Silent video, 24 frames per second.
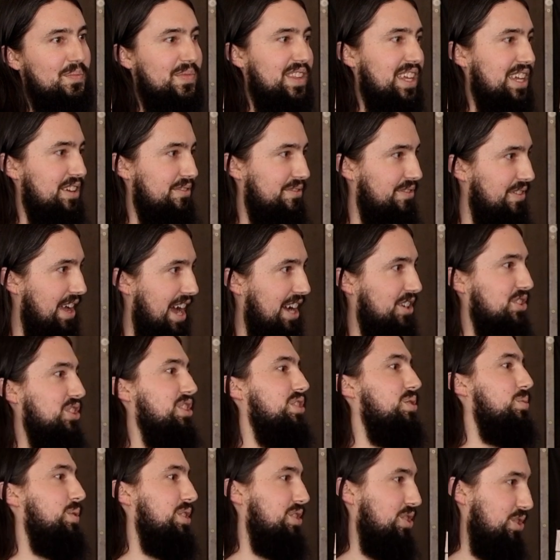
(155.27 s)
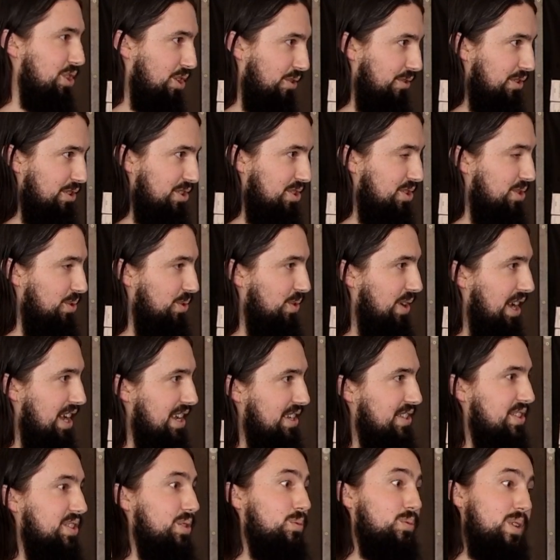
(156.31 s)
They've actually switched over to
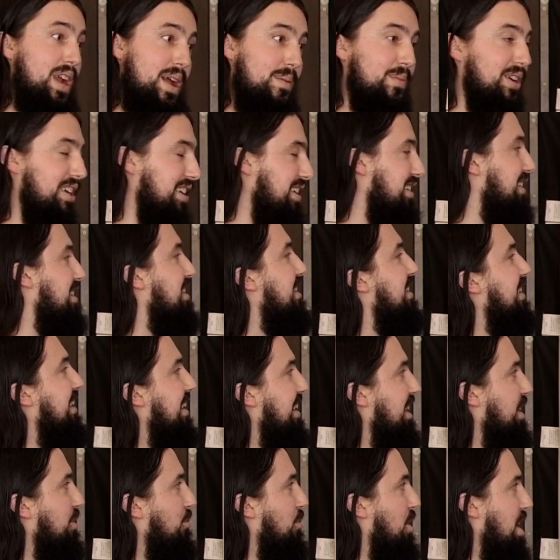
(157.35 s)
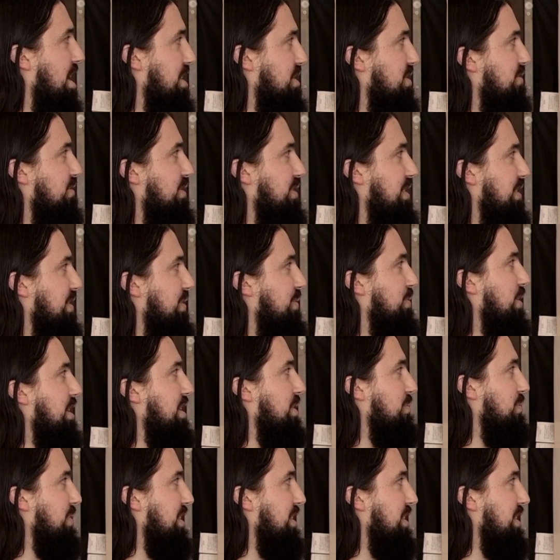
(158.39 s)
a ceramic watch for this one,